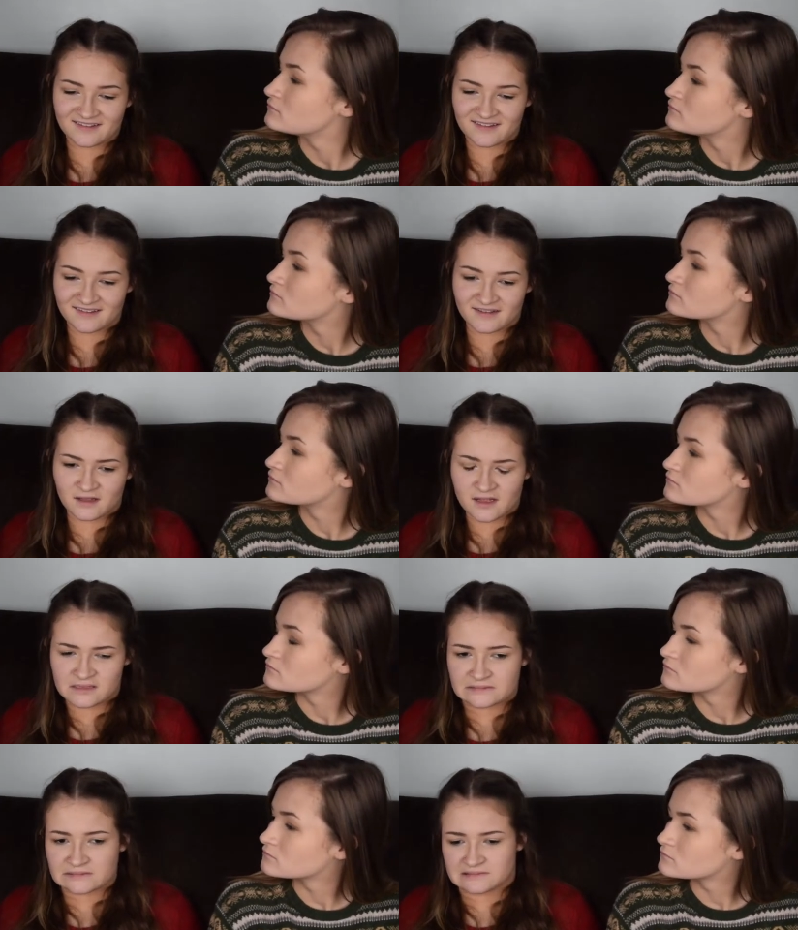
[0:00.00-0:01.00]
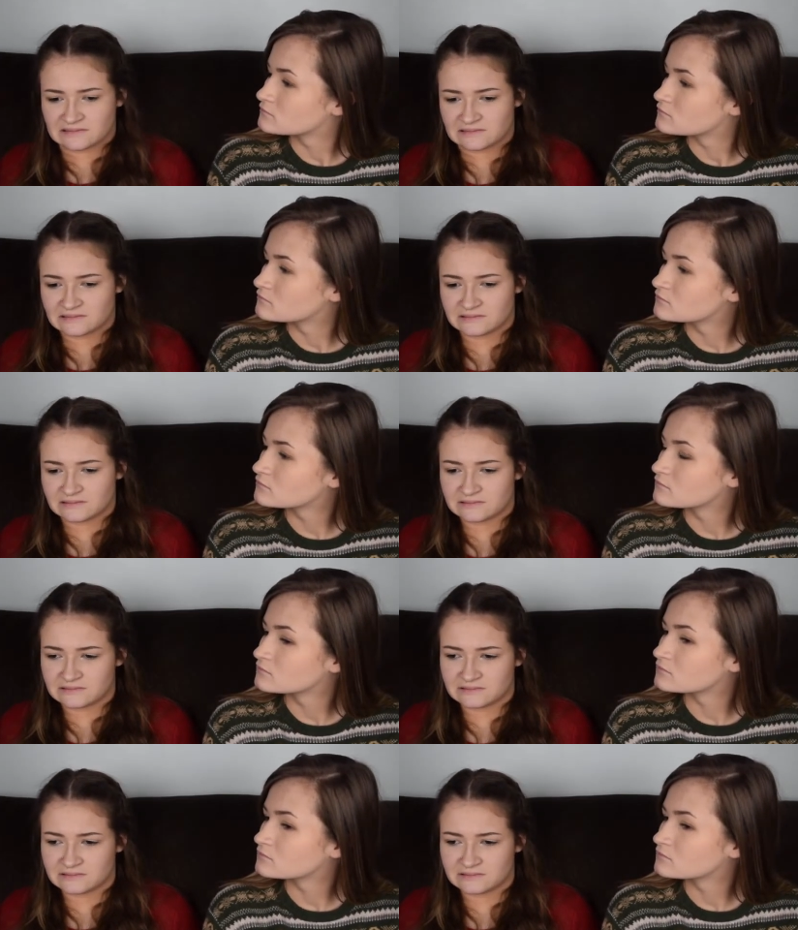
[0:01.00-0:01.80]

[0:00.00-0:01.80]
Nothing is said.